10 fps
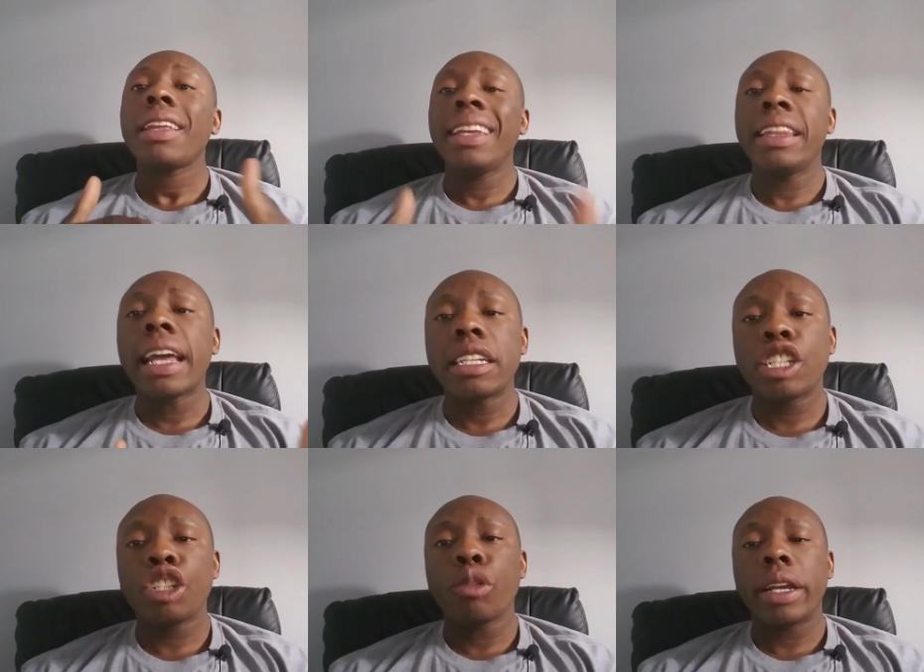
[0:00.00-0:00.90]
In that
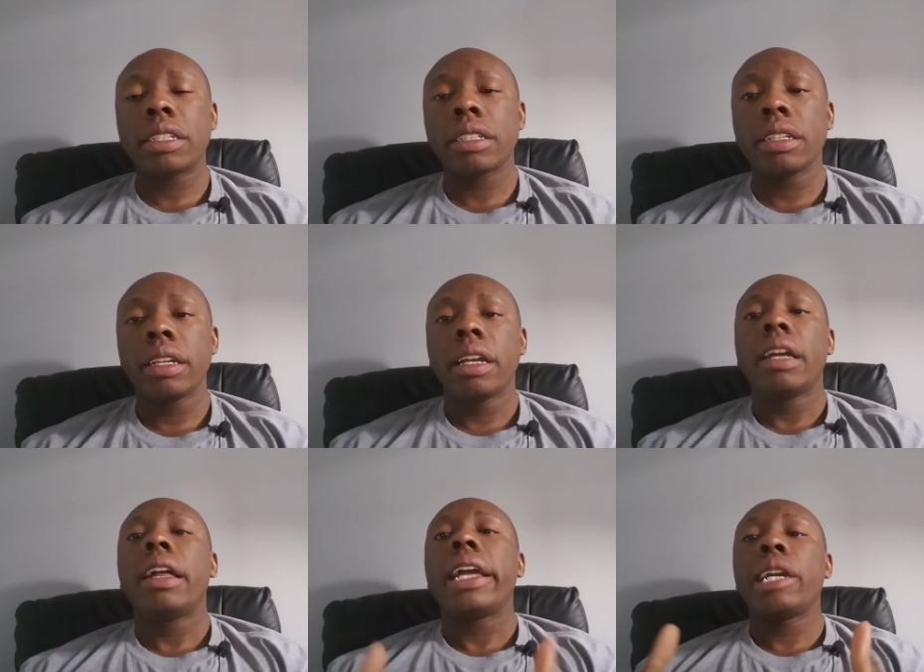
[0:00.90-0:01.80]
situation,
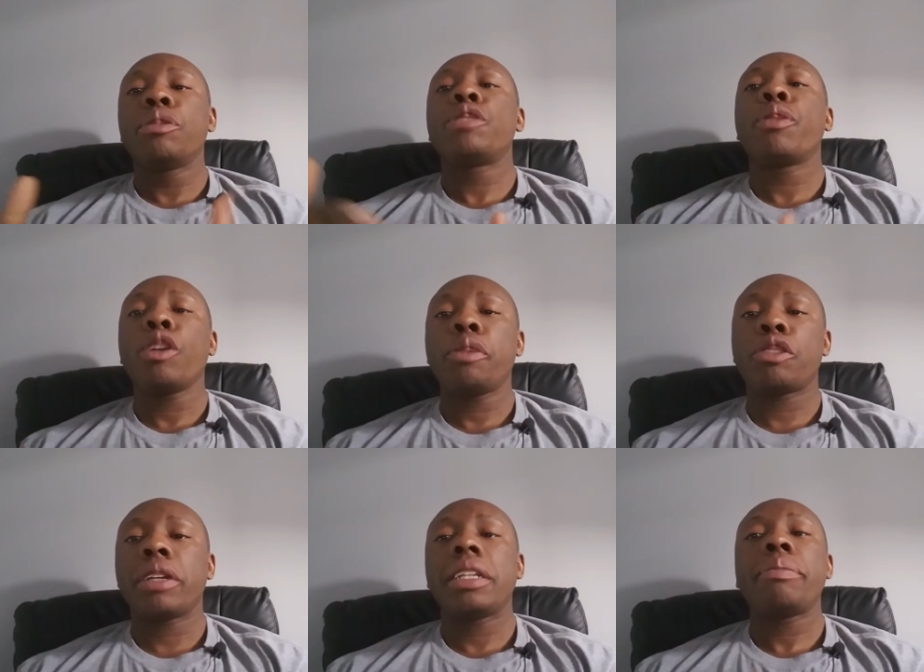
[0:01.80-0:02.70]
it was
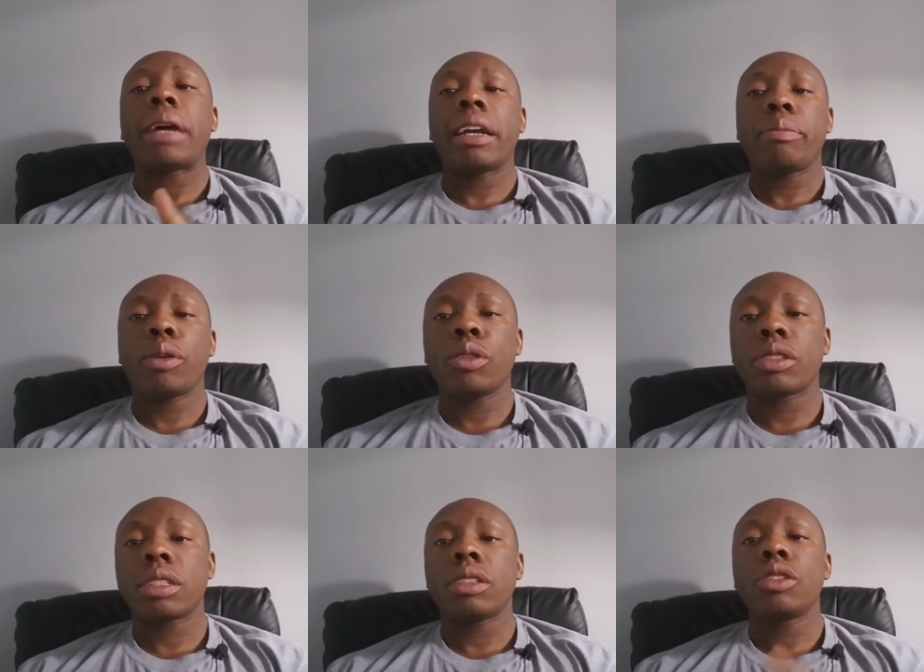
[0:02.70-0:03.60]
perpetrated by a
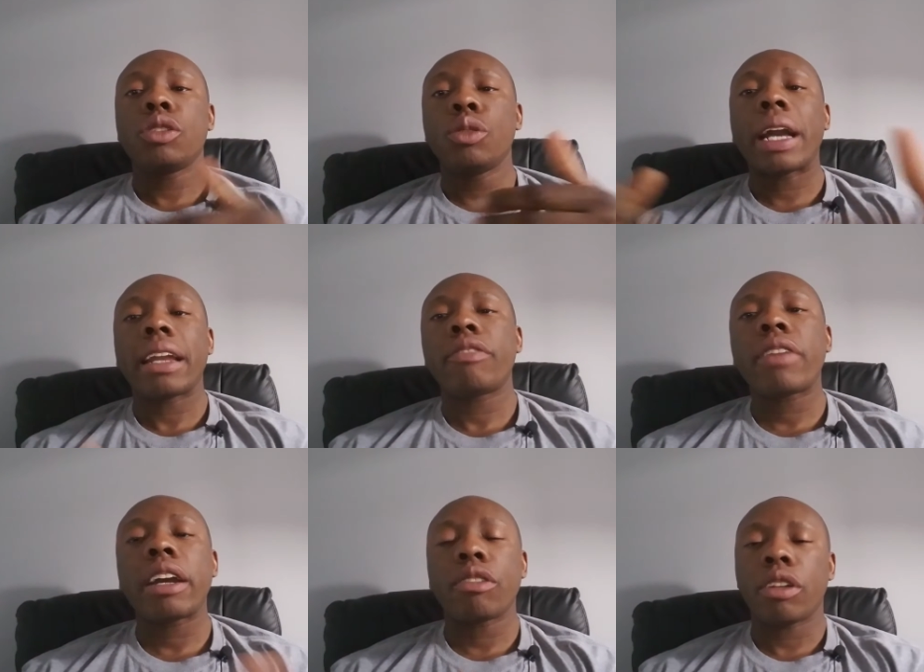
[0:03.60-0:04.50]
person who had a
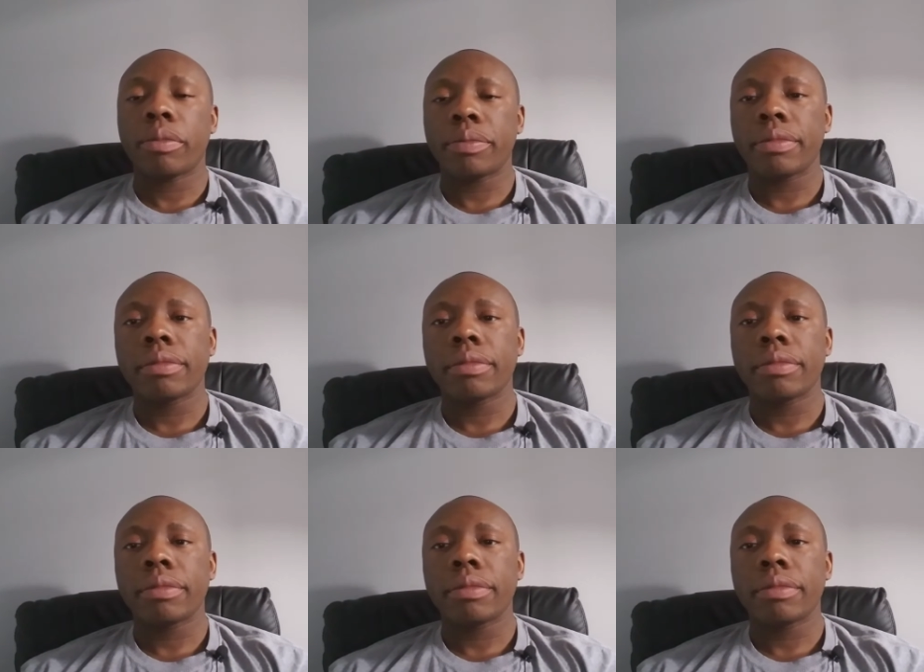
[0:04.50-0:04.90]
firearm.